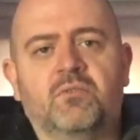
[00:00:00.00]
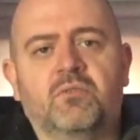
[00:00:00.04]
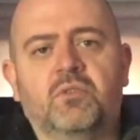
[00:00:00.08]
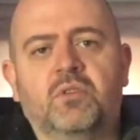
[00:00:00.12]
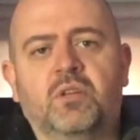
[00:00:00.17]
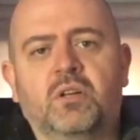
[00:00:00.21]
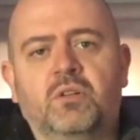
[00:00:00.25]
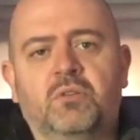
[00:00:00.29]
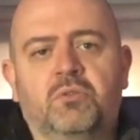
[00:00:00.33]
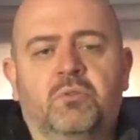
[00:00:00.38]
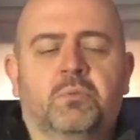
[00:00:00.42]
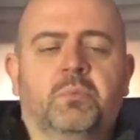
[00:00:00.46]
the
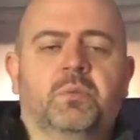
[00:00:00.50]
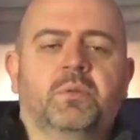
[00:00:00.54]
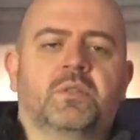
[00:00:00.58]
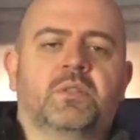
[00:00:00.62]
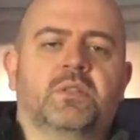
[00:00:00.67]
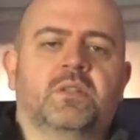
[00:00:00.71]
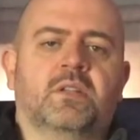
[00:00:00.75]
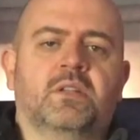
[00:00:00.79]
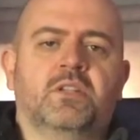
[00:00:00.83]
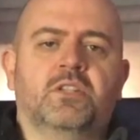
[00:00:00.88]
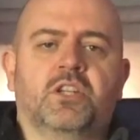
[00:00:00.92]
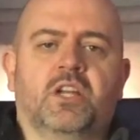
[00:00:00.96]
globalist
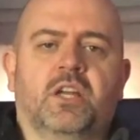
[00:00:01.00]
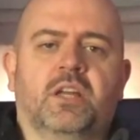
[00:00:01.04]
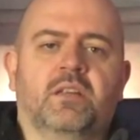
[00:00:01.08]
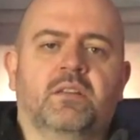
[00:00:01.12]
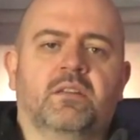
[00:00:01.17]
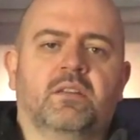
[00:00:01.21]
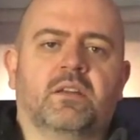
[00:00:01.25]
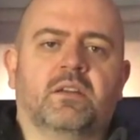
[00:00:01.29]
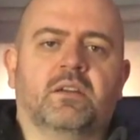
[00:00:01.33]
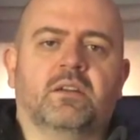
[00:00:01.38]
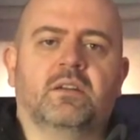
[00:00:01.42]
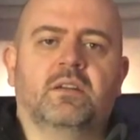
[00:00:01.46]

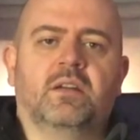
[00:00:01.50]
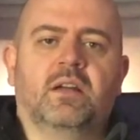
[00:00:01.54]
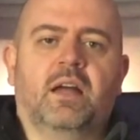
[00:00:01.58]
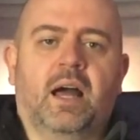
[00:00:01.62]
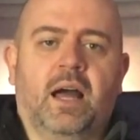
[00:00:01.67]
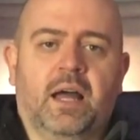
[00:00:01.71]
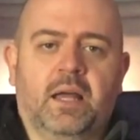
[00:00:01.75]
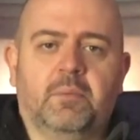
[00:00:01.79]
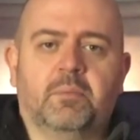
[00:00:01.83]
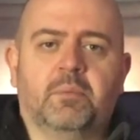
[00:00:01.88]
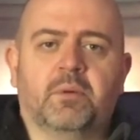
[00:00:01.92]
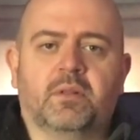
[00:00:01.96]
agenda,
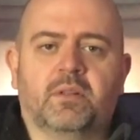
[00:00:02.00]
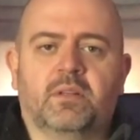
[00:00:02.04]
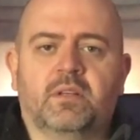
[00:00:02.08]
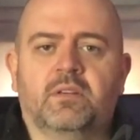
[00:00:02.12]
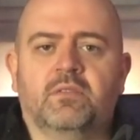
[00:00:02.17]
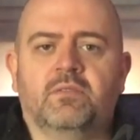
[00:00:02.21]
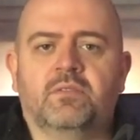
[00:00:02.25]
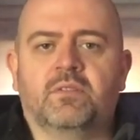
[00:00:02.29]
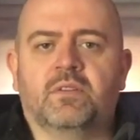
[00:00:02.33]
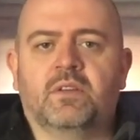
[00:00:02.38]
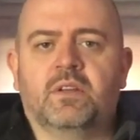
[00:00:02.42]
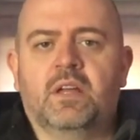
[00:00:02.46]
I
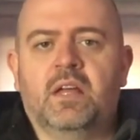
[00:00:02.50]
believe,